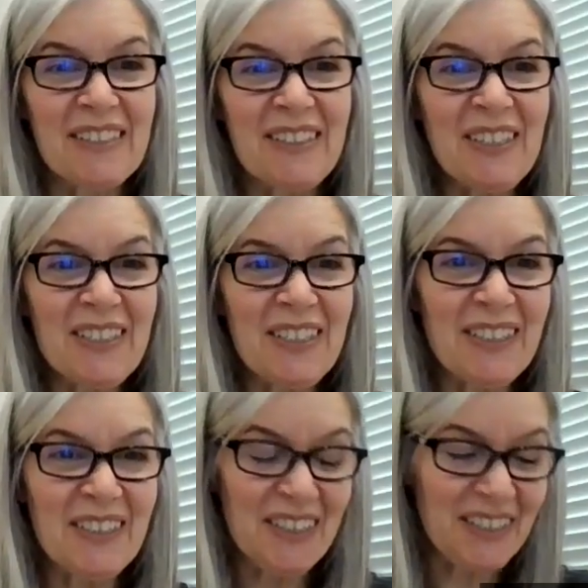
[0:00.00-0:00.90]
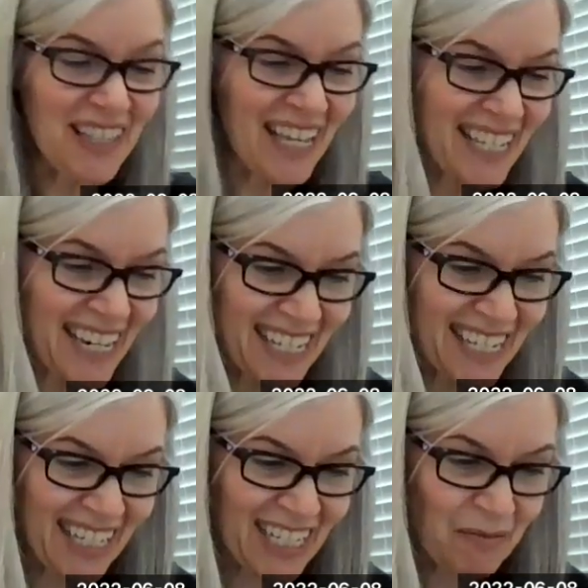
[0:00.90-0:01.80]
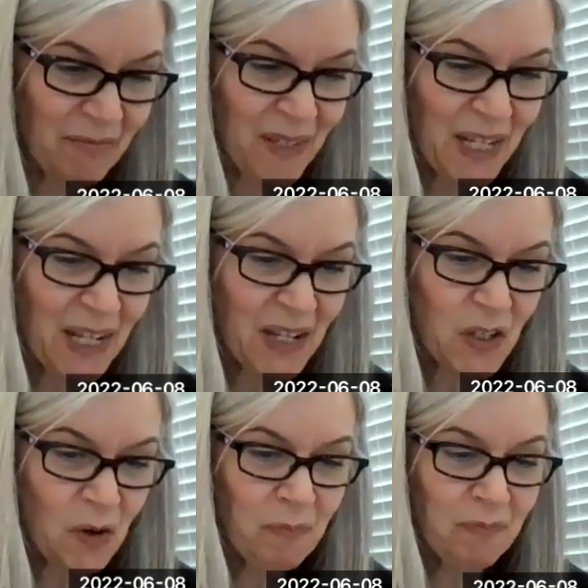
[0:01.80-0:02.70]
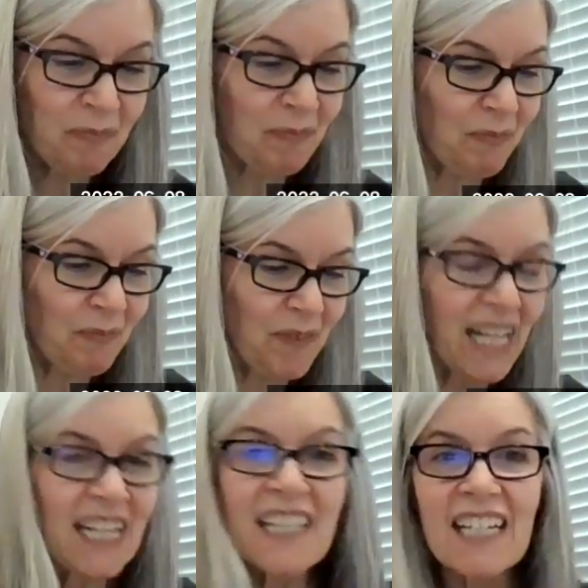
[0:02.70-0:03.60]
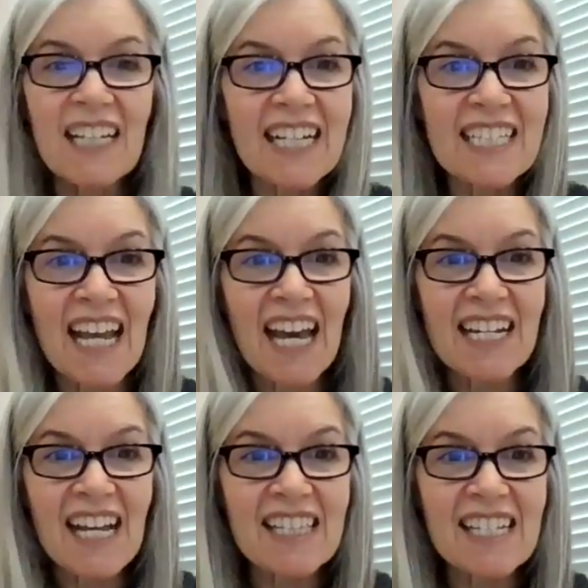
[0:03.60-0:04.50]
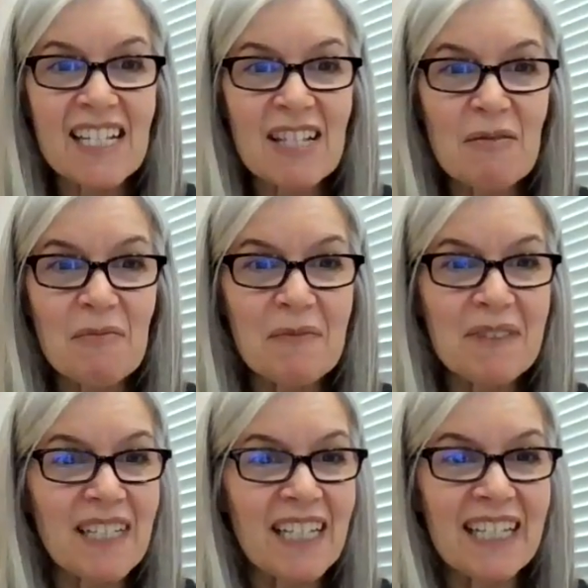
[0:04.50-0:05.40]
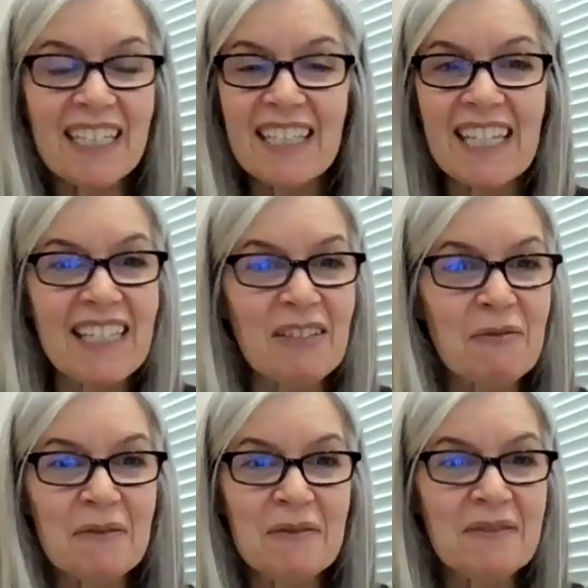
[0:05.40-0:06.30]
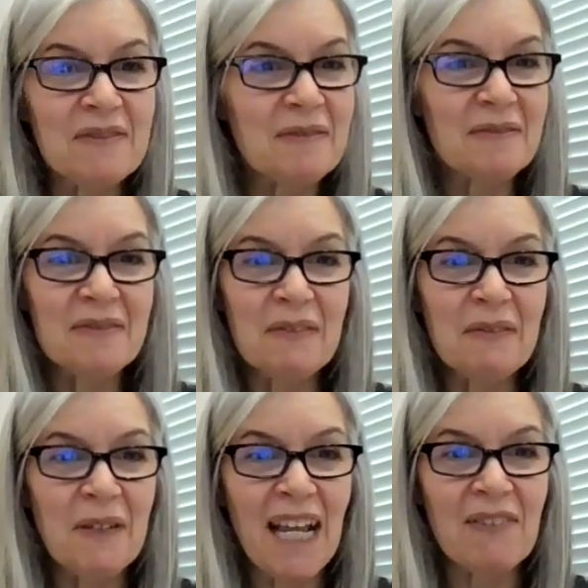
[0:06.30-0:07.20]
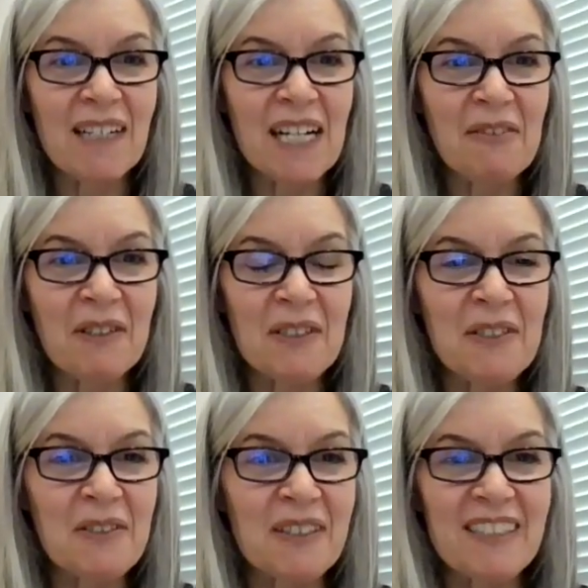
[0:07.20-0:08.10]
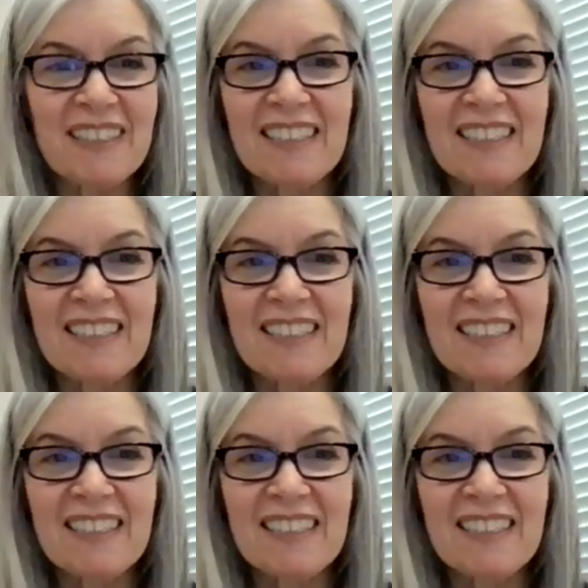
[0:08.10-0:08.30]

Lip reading: Good, good, good. That's excellent. So anything you'd like to add, Alice? Anything that we haven't covered or?